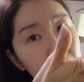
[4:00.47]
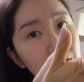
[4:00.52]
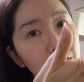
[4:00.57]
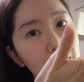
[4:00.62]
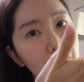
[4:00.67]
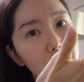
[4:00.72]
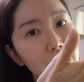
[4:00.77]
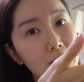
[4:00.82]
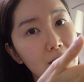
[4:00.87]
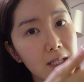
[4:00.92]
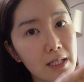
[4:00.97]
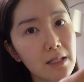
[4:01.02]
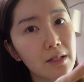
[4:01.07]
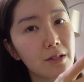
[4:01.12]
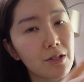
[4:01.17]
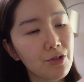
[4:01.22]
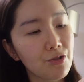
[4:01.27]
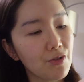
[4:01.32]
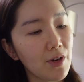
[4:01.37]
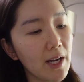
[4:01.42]
to still
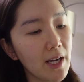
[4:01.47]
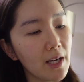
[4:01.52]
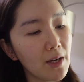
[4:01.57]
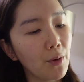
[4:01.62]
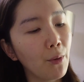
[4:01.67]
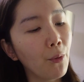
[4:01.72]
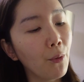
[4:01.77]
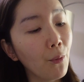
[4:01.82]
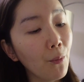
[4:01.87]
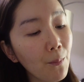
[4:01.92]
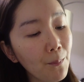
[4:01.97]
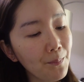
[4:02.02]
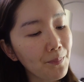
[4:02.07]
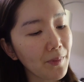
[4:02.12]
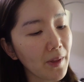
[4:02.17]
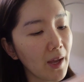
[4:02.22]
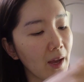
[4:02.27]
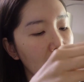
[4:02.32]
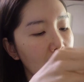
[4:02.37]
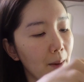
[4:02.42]
try at home,
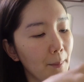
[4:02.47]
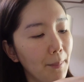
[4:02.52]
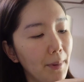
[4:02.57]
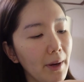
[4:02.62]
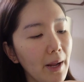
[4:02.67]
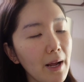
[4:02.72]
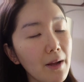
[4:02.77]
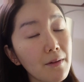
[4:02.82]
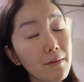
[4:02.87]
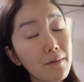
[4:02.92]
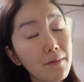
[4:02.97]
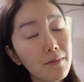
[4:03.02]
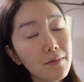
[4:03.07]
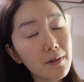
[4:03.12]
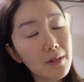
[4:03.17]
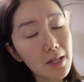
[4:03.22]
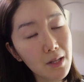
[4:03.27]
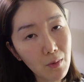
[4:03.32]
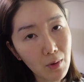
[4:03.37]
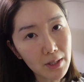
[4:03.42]
but I
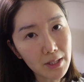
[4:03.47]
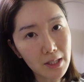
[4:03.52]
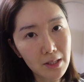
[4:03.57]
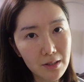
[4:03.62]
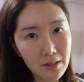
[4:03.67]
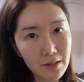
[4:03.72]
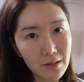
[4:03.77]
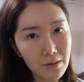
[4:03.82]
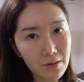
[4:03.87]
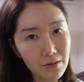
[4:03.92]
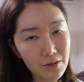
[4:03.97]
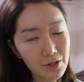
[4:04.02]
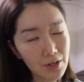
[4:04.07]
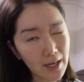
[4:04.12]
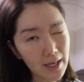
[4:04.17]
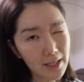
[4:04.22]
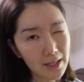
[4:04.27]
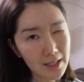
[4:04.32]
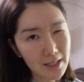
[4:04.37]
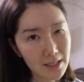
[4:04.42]
really wanted to
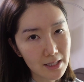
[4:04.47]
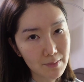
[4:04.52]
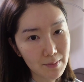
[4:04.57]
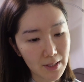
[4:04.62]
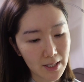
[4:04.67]
try this